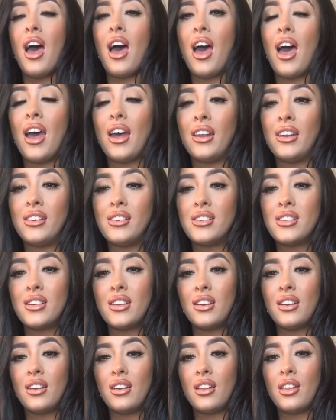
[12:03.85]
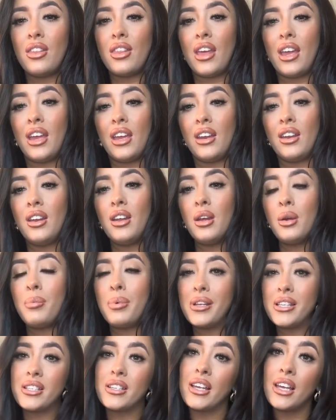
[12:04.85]
And then
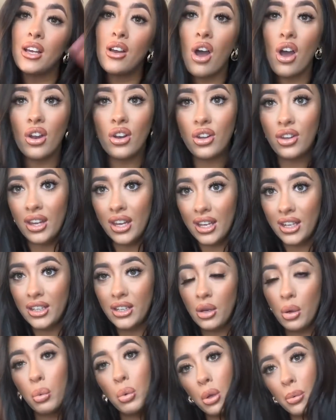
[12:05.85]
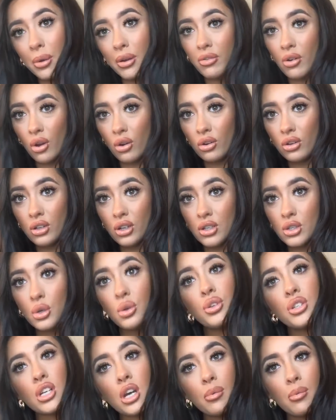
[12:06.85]
basically Connell then will be rung and
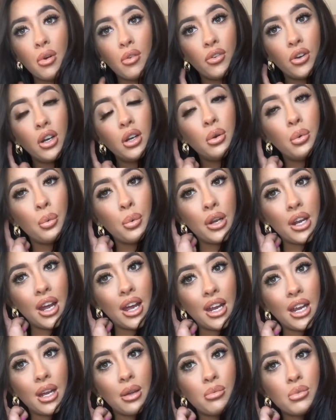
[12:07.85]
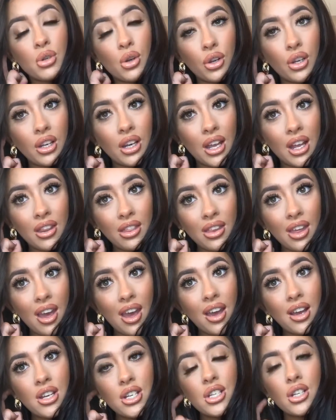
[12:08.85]
told to come over when I am down in the
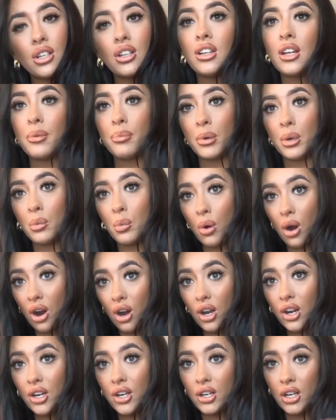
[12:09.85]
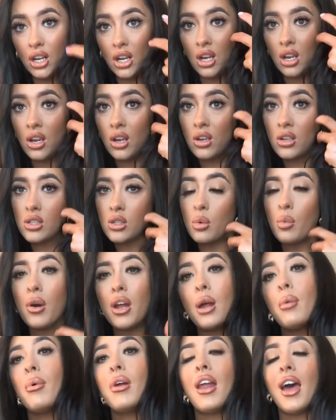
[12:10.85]
actual labour ward. So when
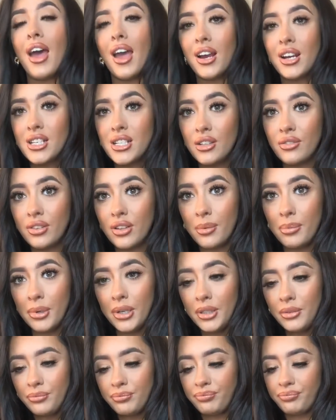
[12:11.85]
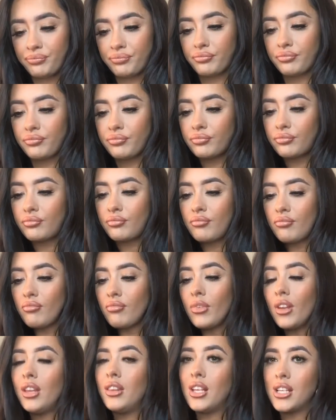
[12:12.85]
I'm an active labour,
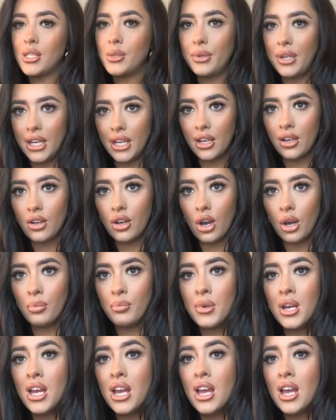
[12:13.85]
that's when he can come.